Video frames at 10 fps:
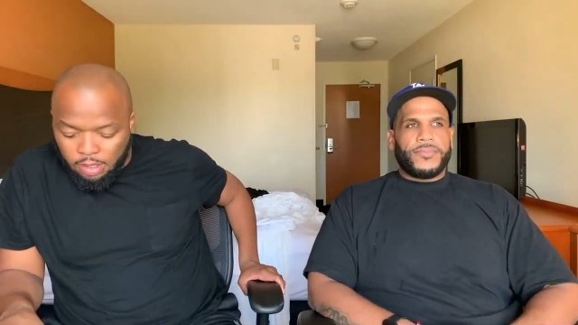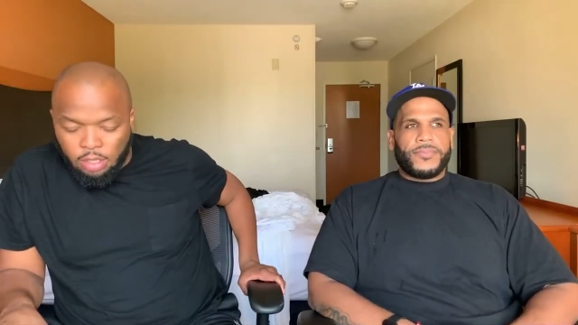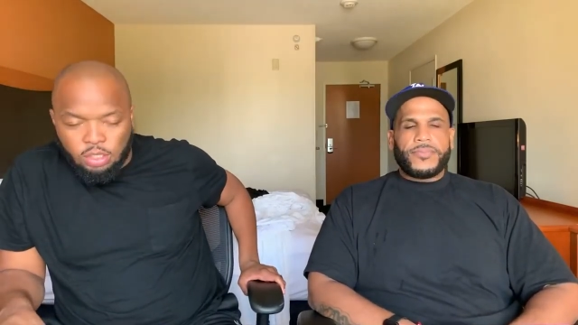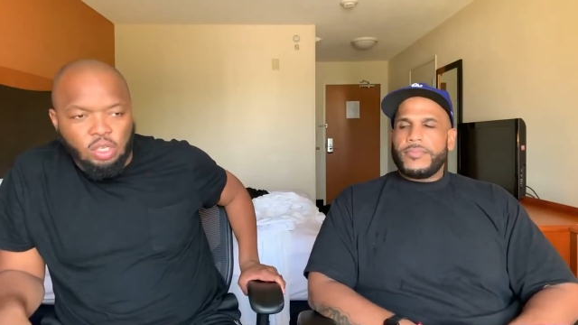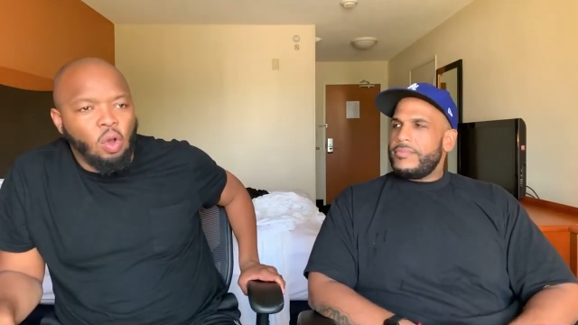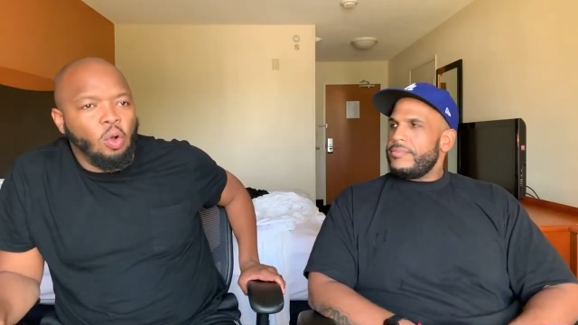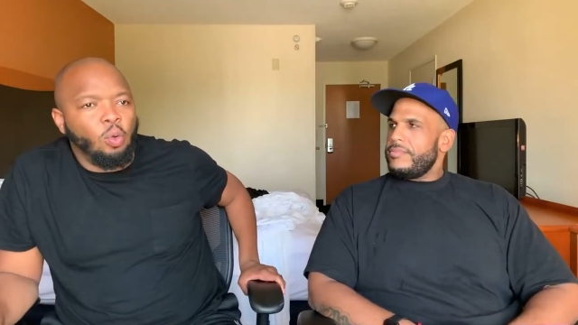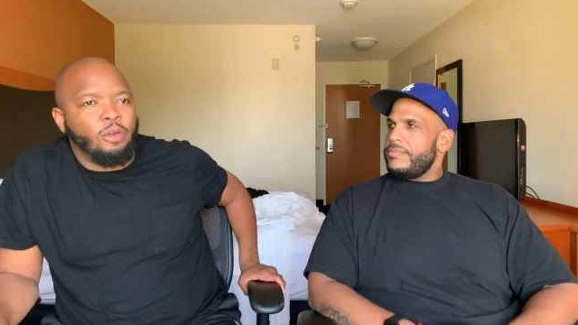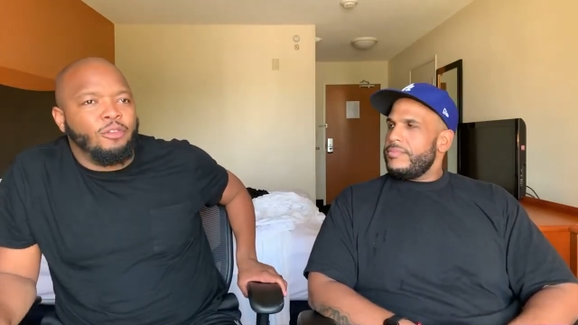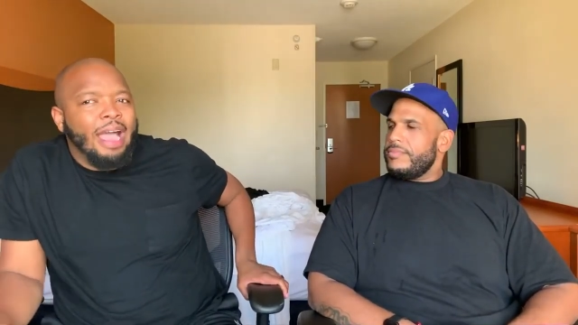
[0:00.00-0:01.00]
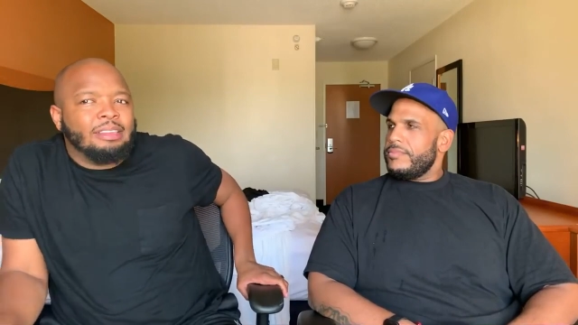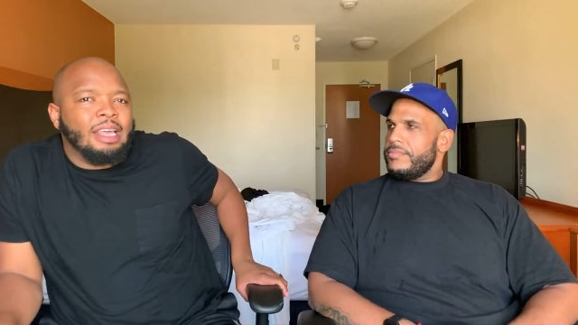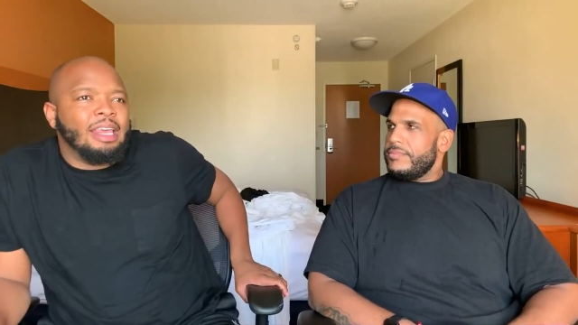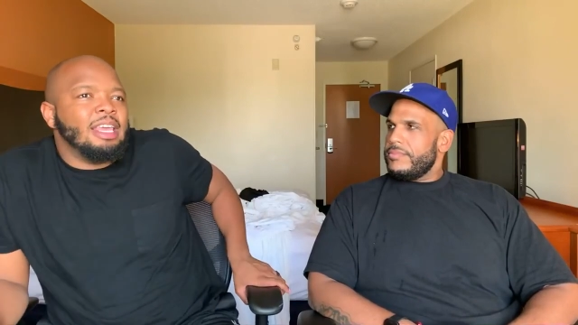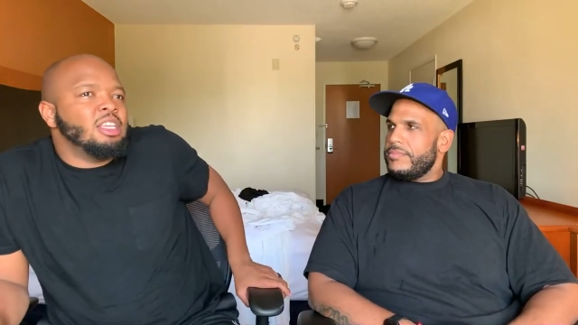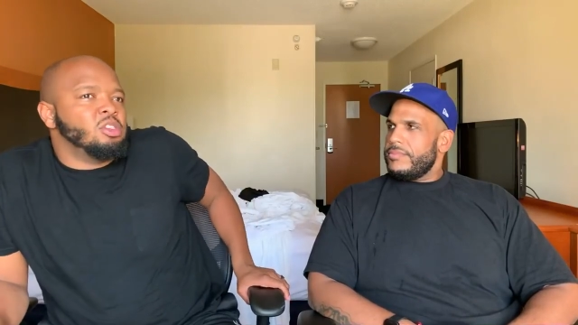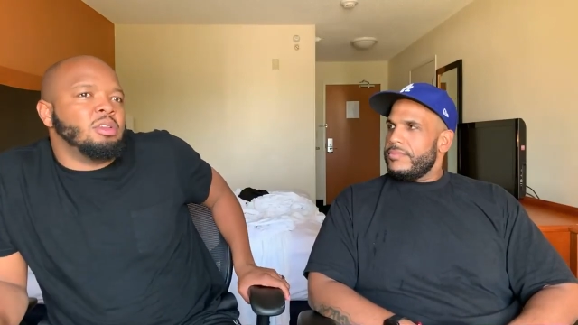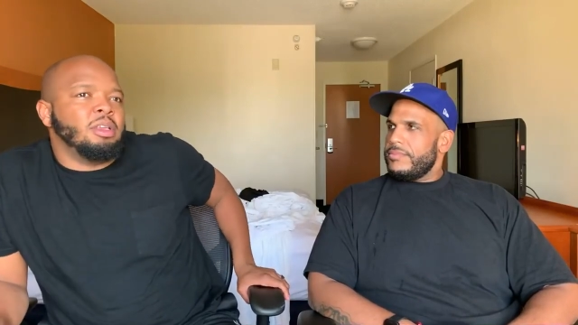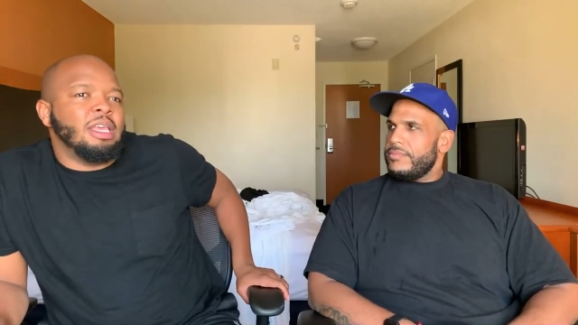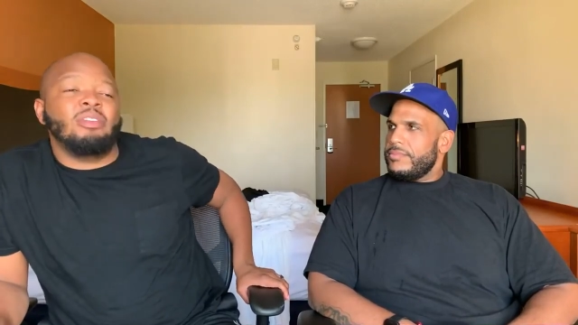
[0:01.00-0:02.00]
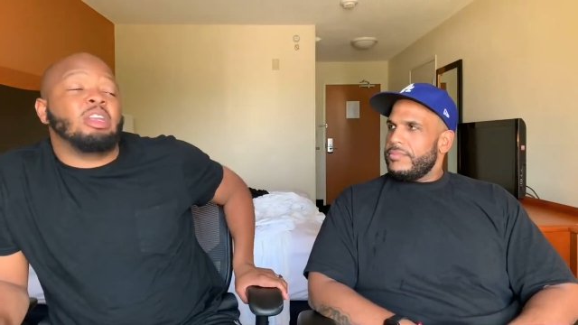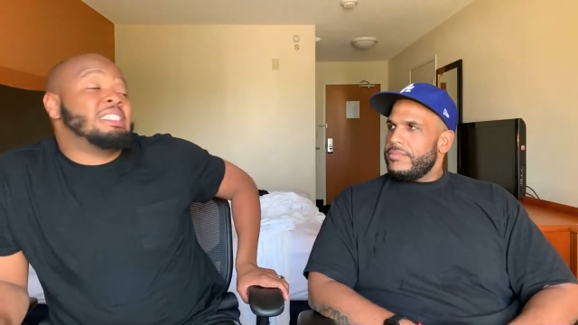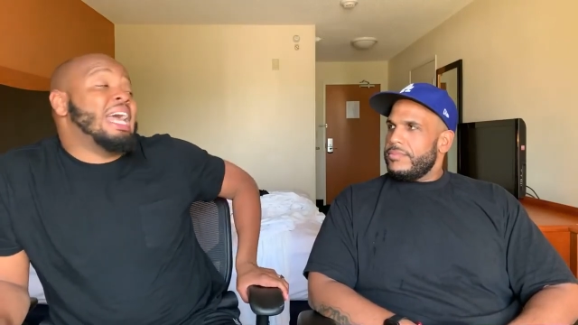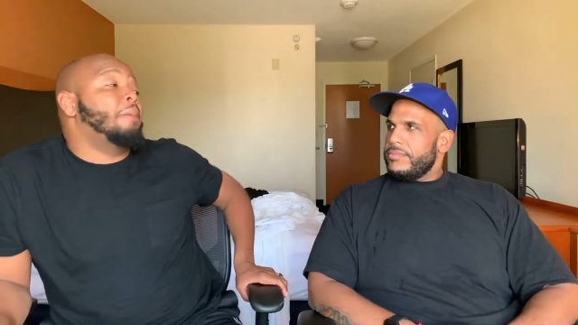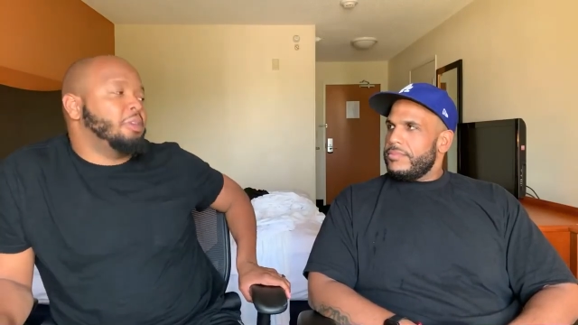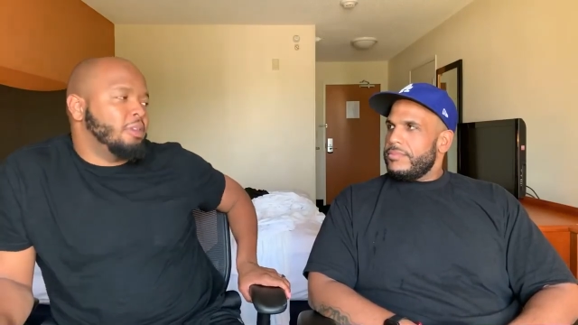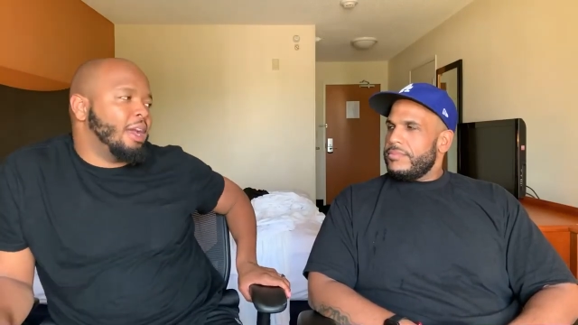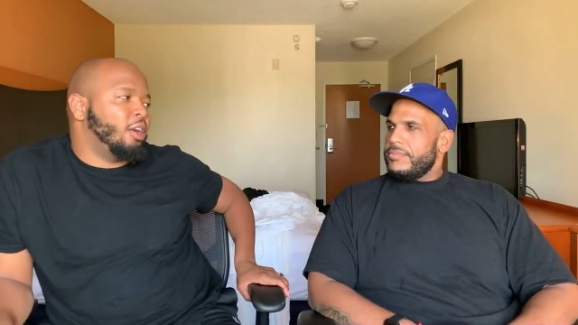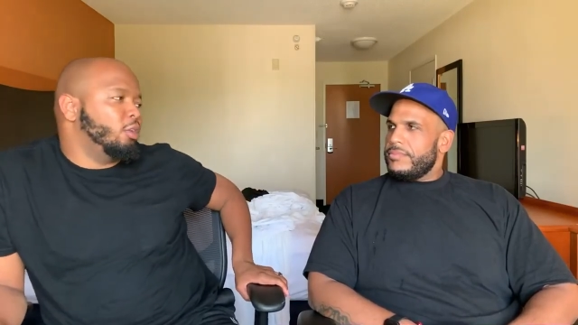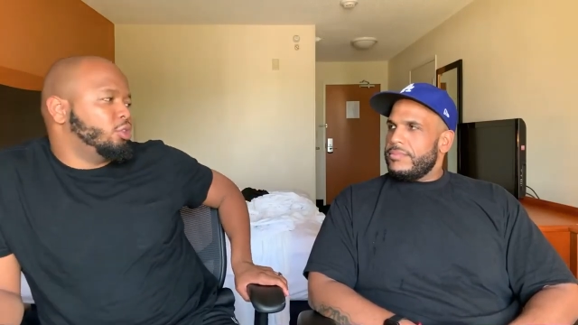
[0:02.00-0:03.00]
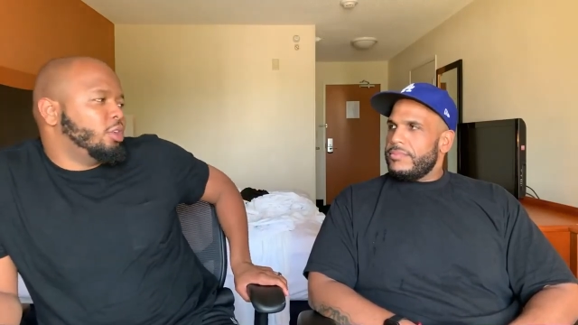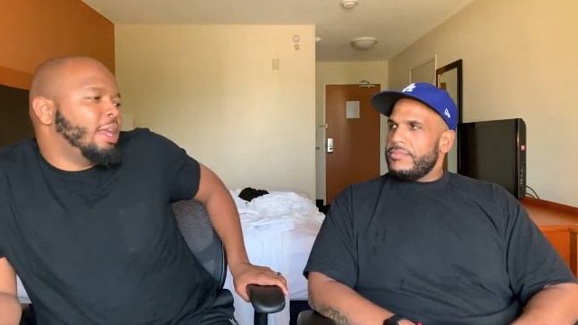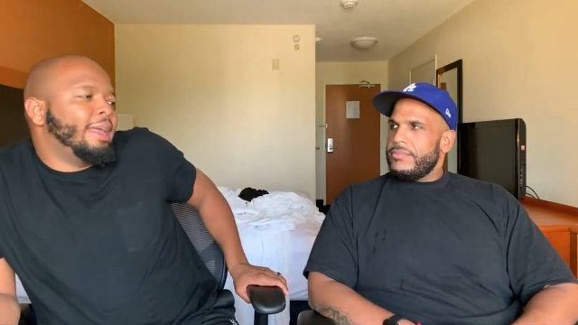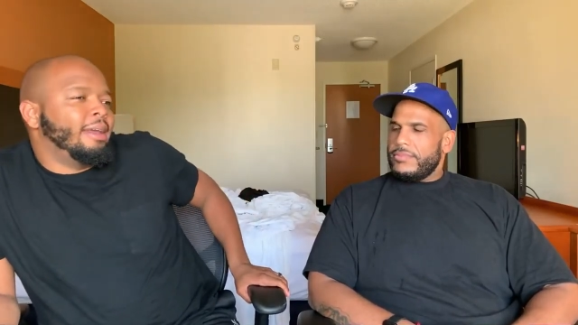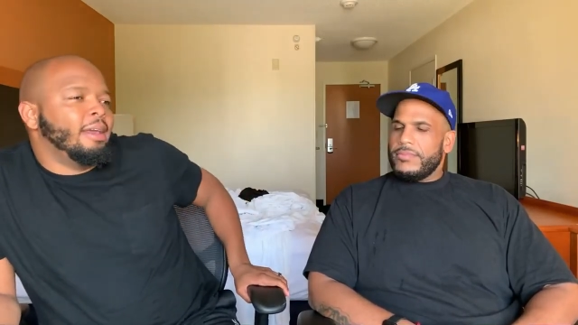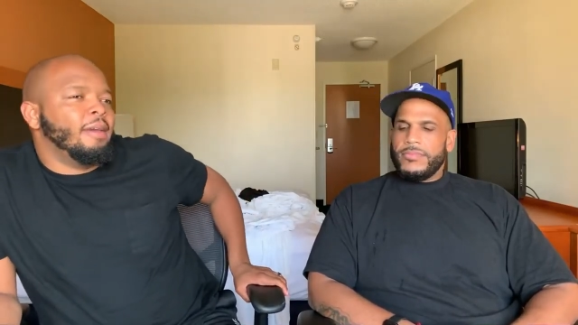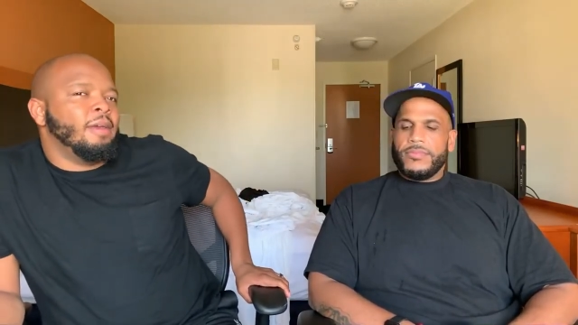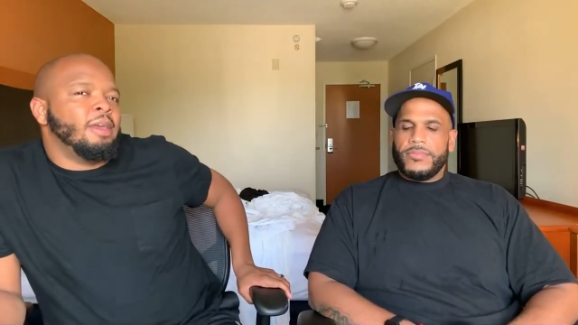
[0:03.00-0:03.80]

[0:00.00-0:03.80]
Speaker 1: So the fact that he's even adopting that culture, like, mm-hmm.